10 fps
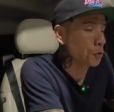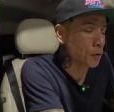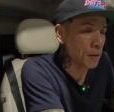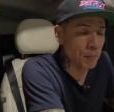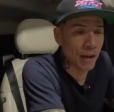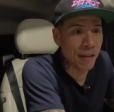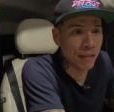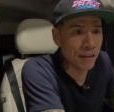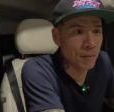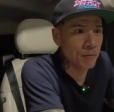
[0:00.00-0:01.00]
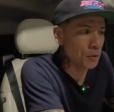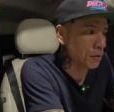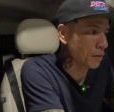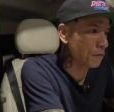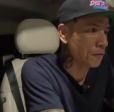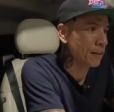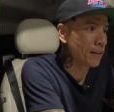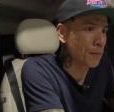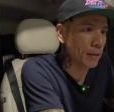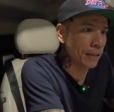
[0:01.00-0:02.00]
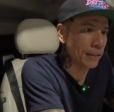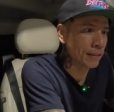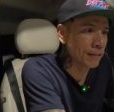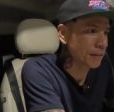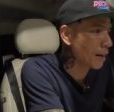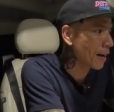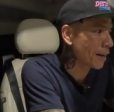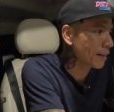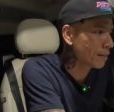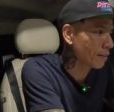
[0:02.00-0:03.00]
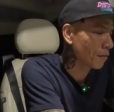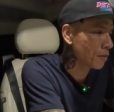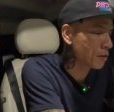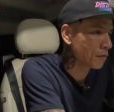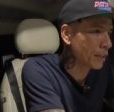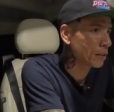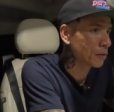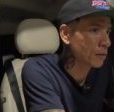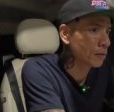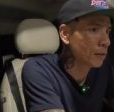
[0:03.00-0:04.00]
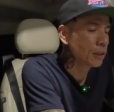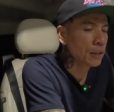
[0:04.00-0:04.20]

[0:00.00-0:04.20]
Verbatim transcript: You can bathe them, you can feed them inside of your vehicle.